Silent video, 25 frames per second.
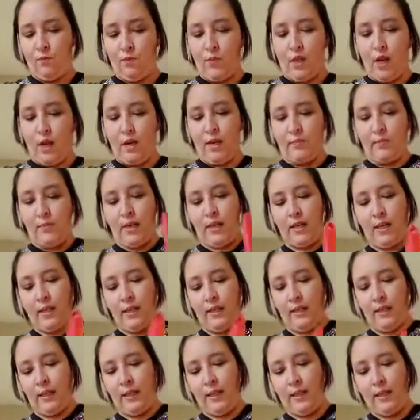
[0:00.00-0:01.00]
And my
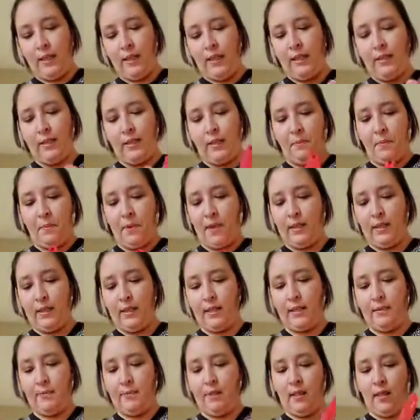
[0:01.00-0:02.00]
kids and my
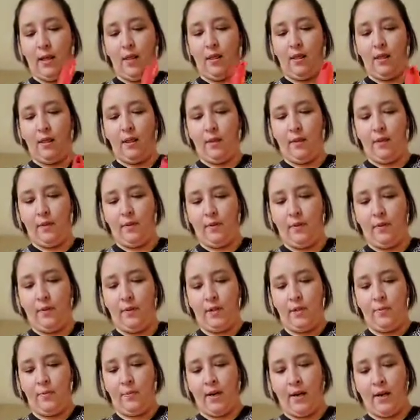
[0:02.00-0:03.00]
husband love
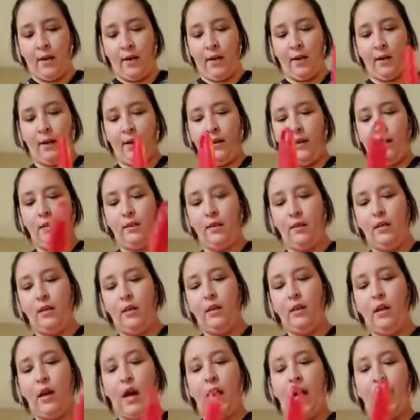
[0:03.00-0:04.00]
this pie.
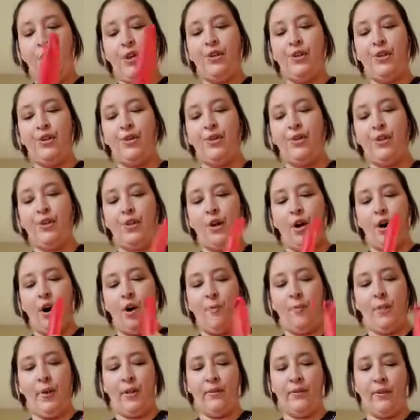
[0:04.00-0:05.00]
I usually do a
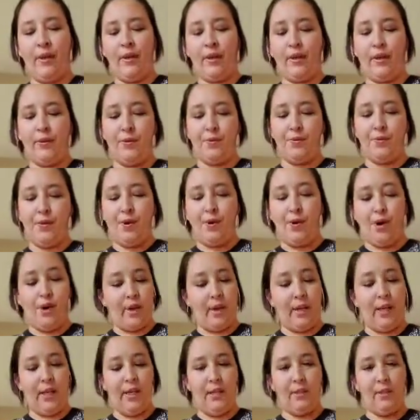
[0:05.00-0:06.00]
topping that goes on
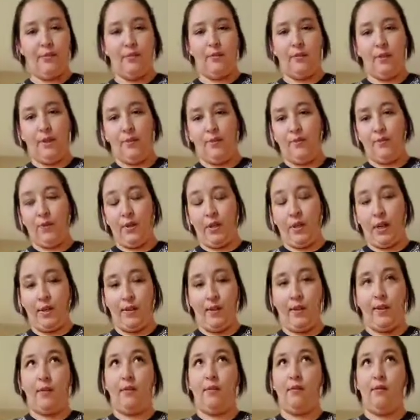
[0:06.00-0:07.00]
it with
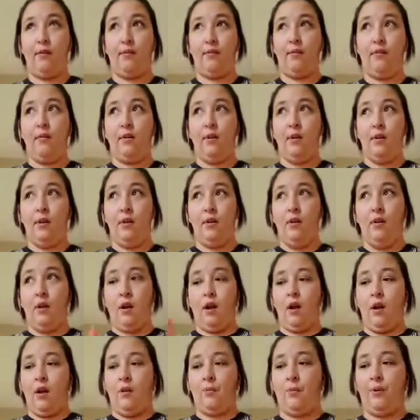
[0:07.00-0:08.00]
vanilla,
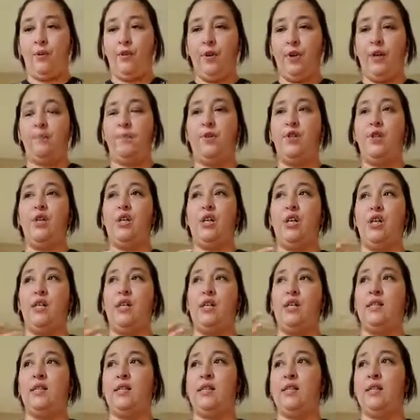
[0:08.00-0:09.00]
cream
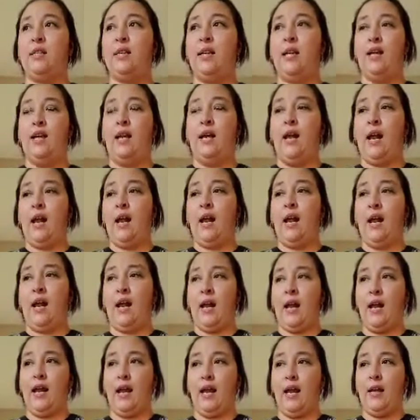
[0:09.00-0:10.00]
cheese,
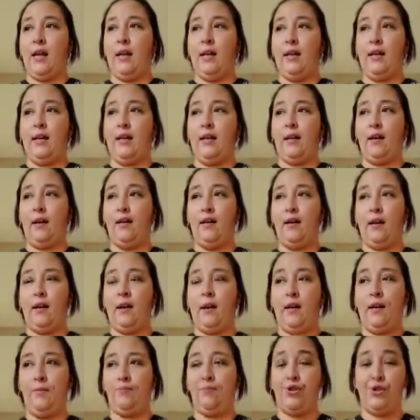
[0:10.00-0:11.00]
and
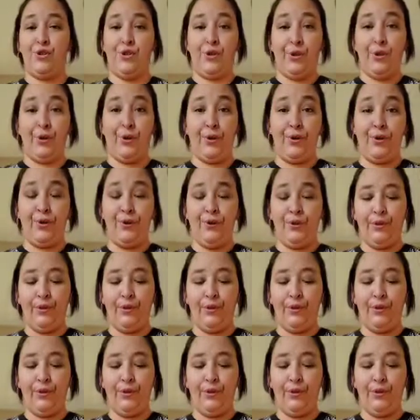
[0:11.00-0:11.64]
sugar.